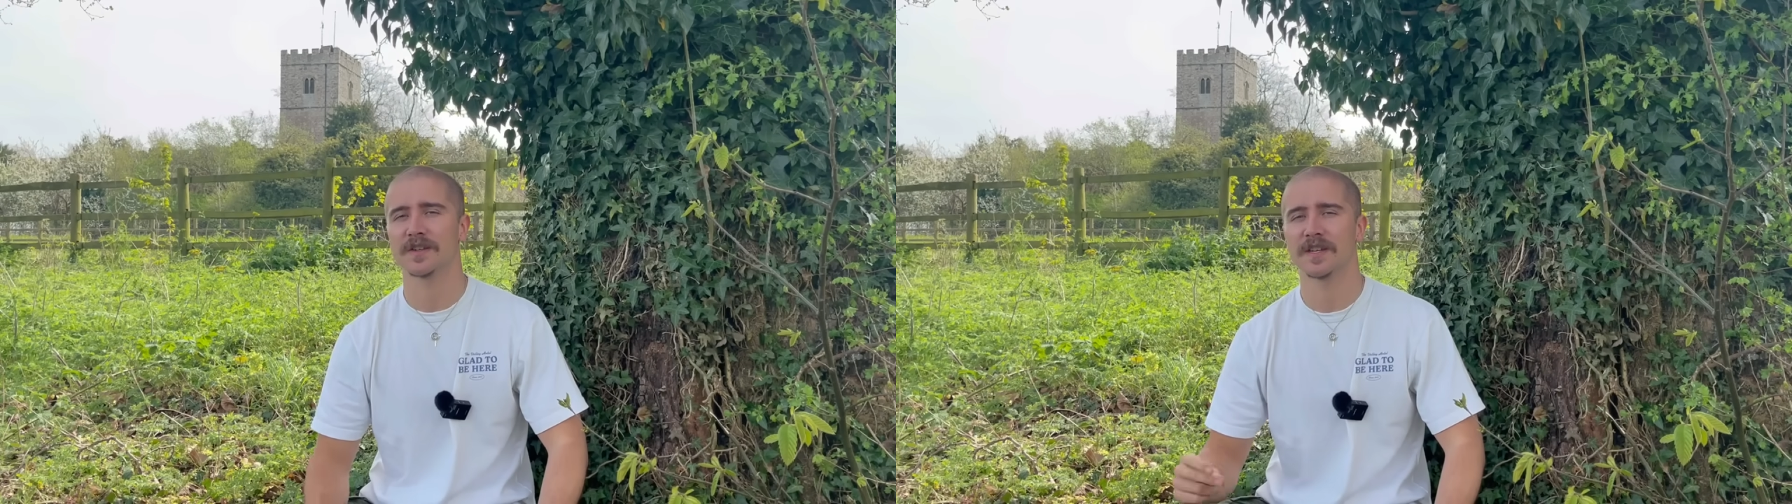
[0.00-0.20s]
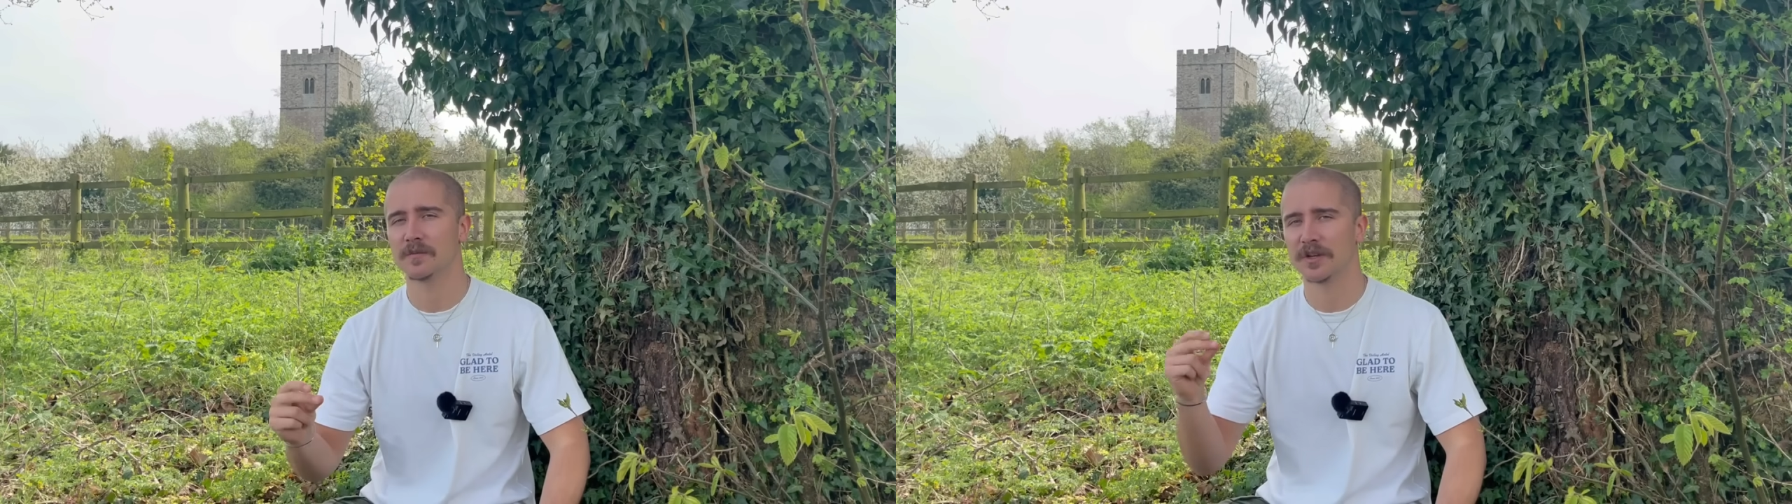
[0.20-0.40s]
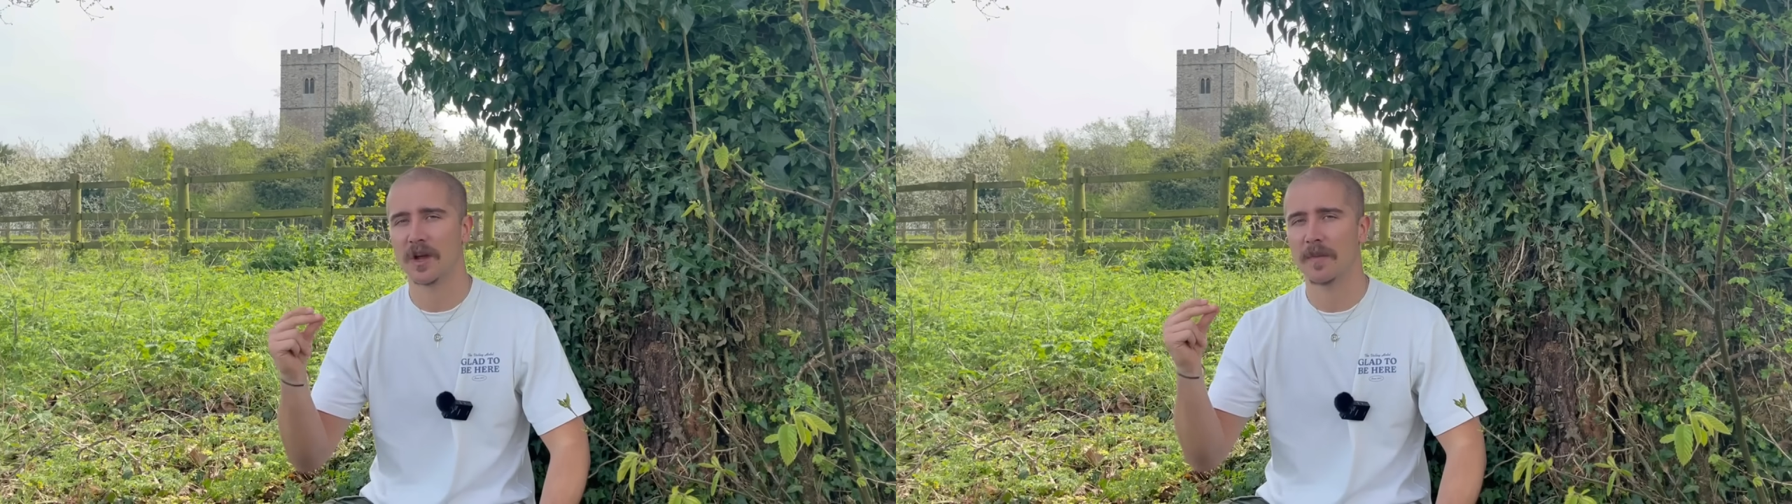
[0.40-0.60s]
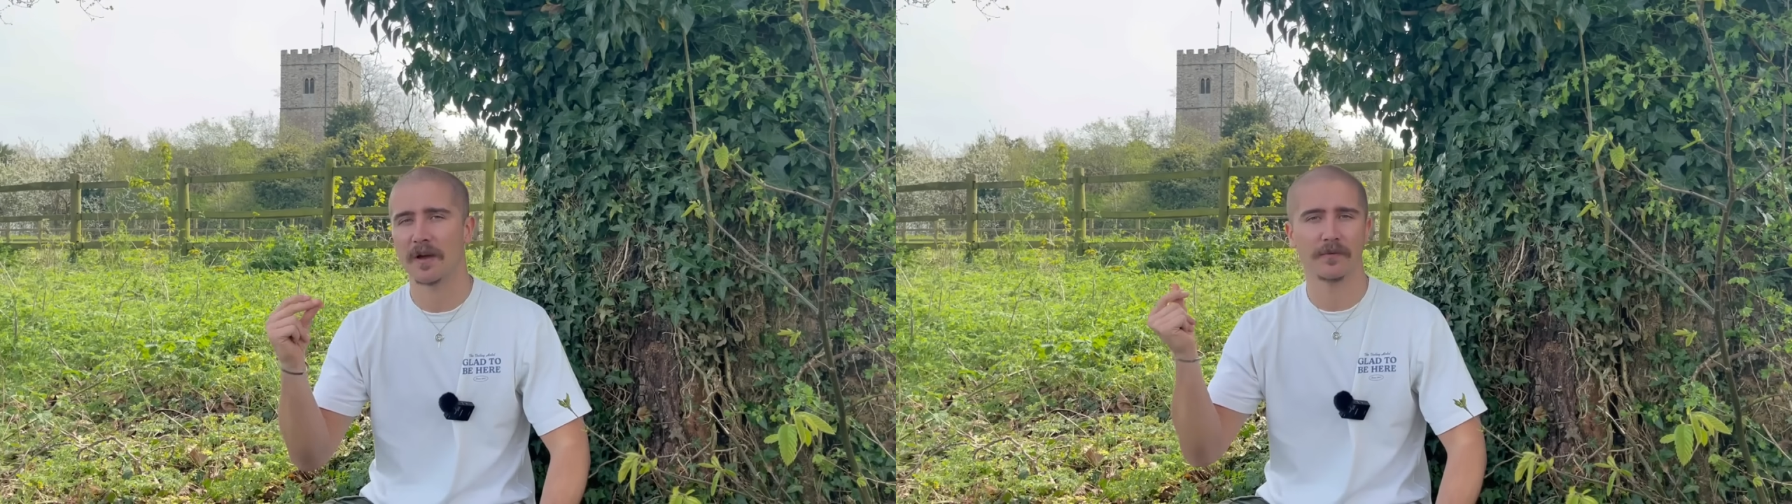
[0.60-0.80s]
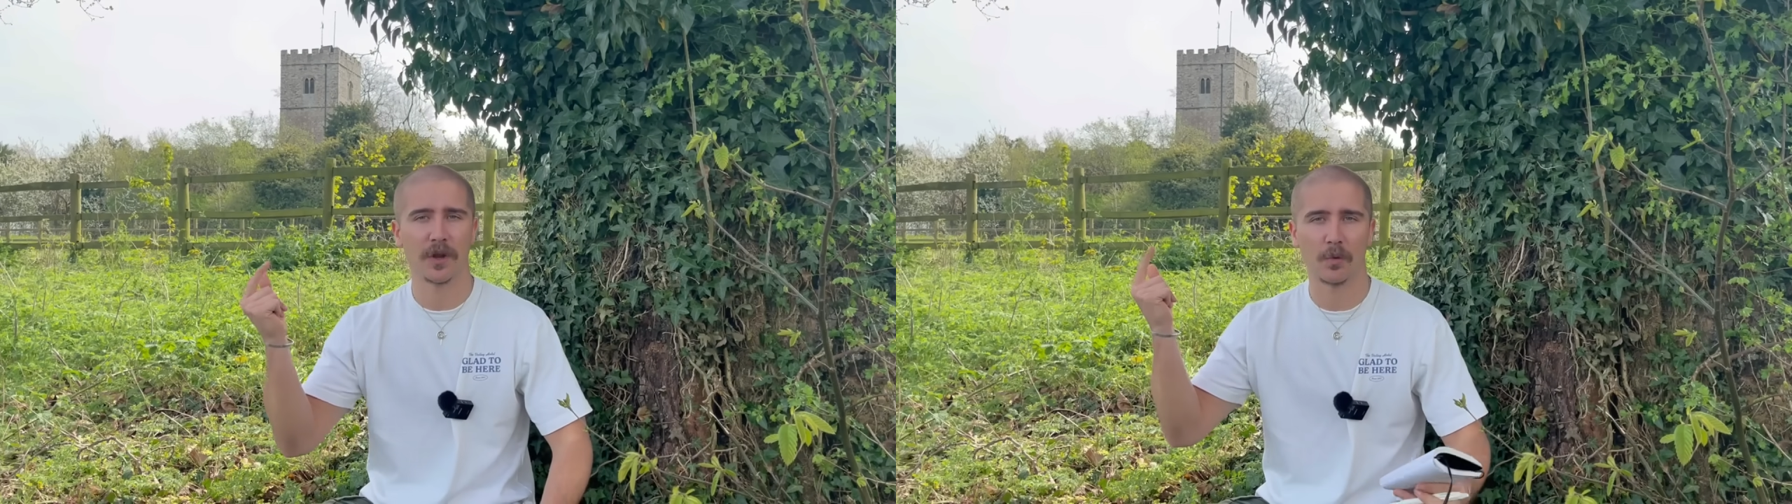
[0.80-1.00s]
seems to come out
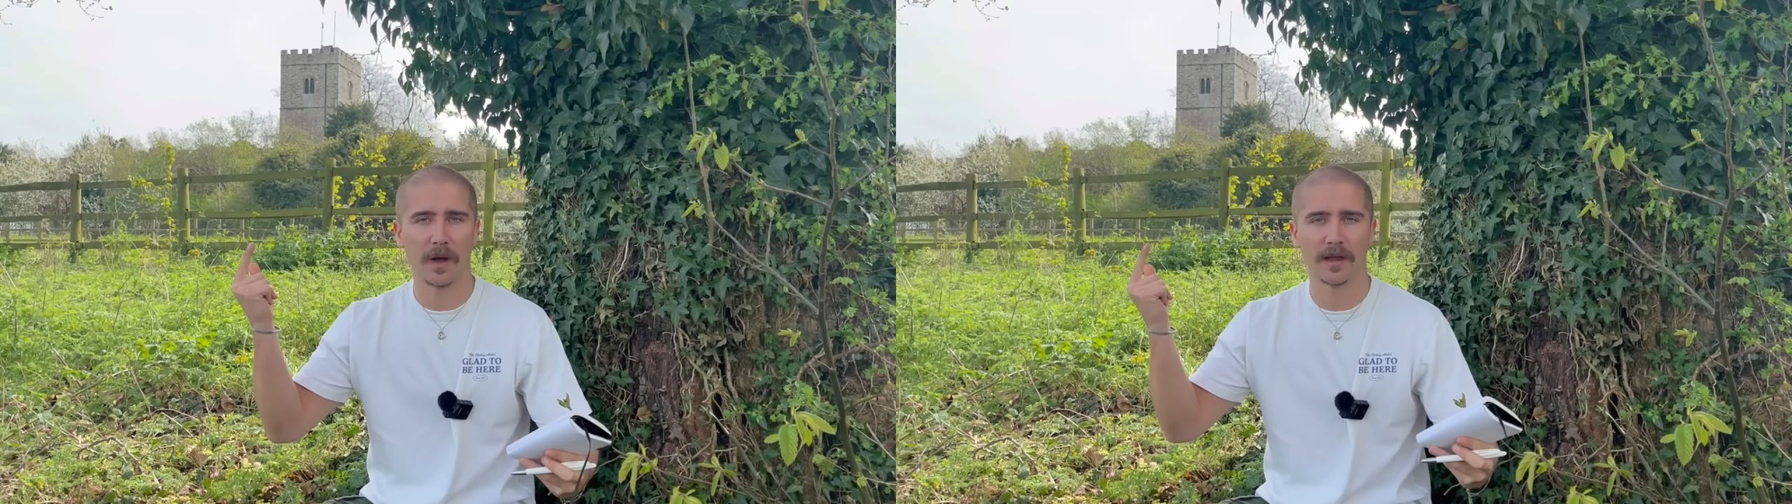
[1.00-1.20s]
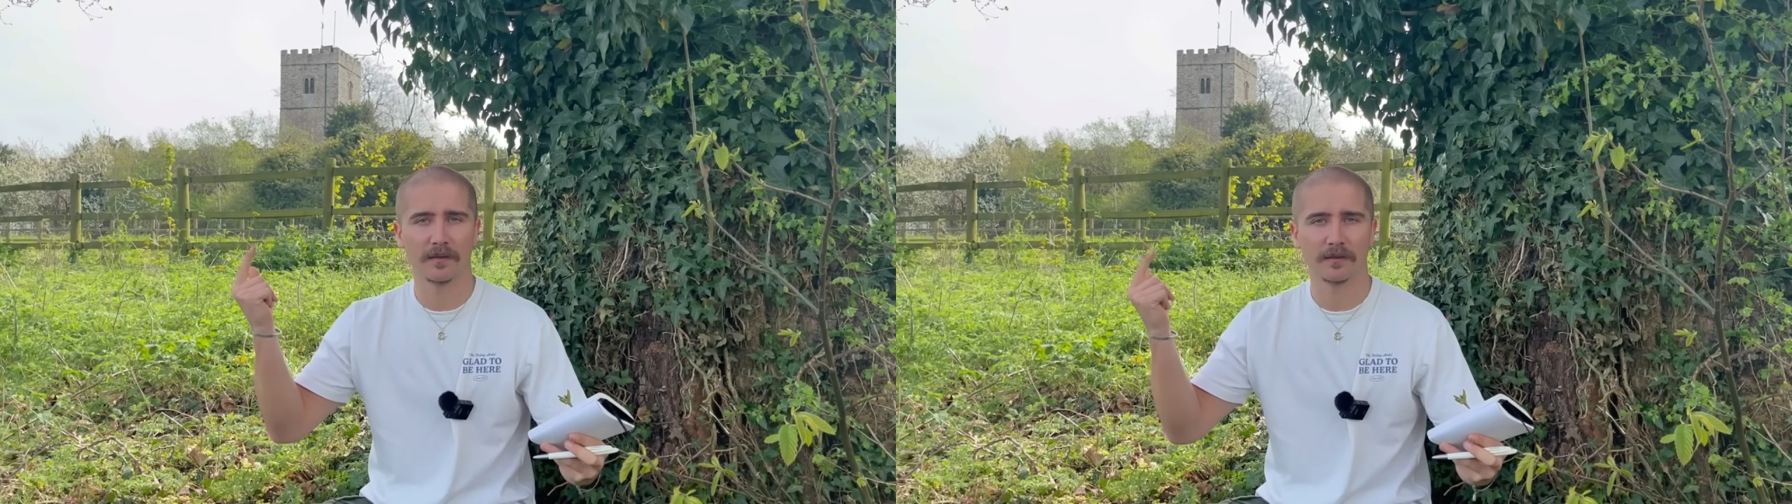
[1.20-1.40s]
of nowhere.